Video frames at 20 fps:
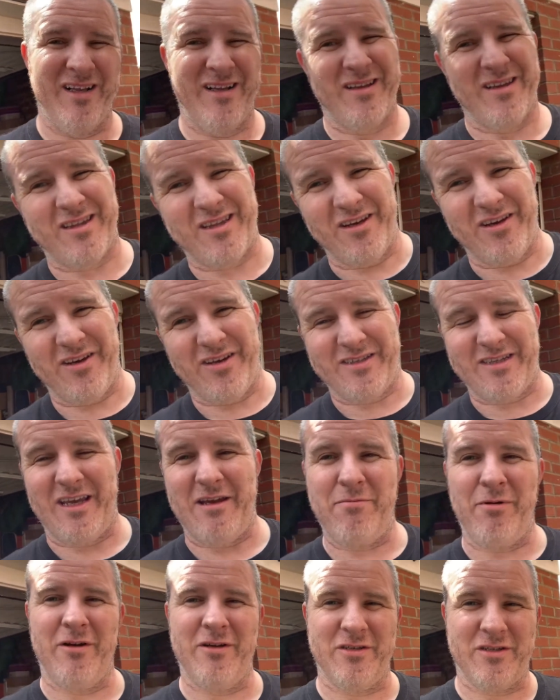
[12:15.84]
30
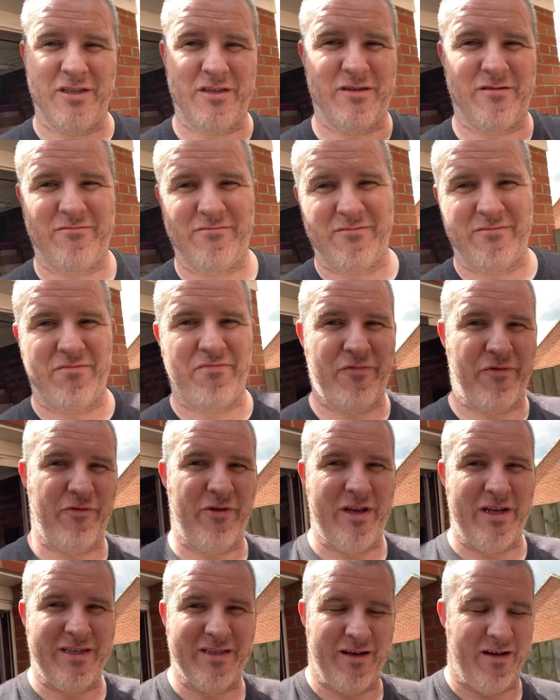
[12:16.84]
plus
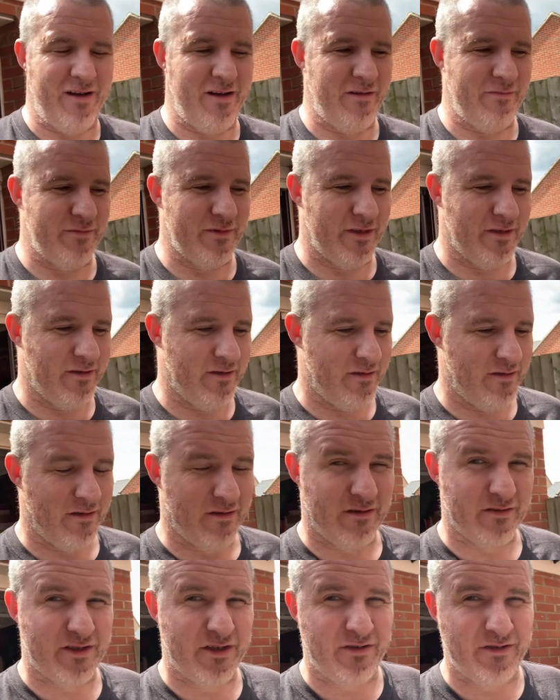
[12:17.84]
3 times
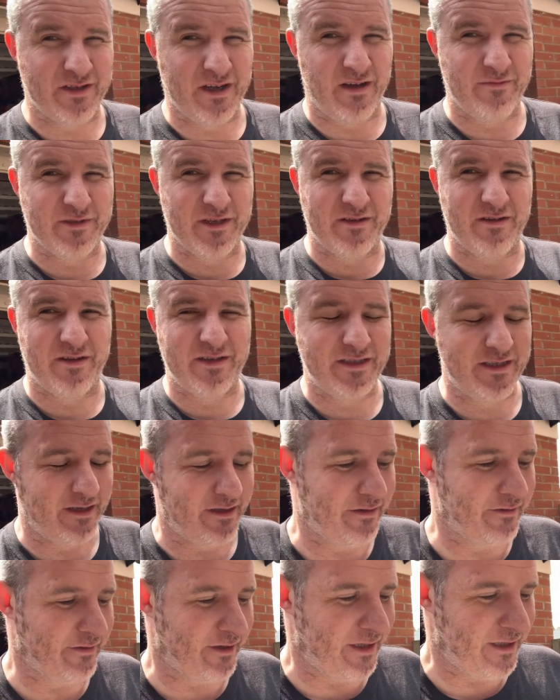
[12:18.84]
or 2 times at 90
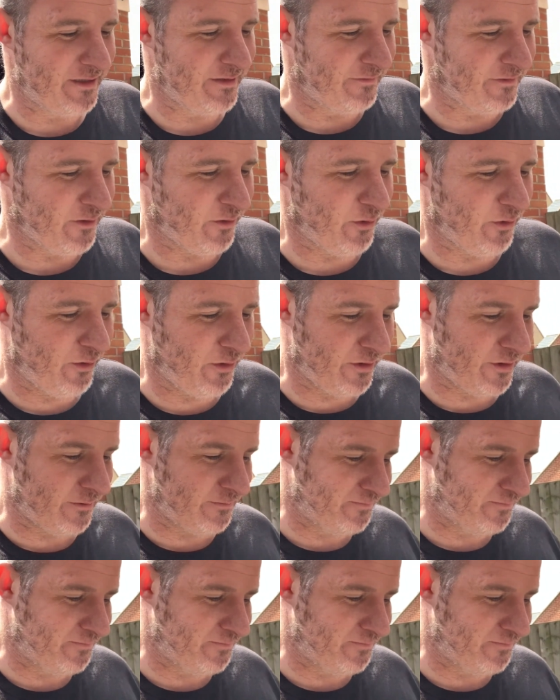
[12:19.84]
degrees torque.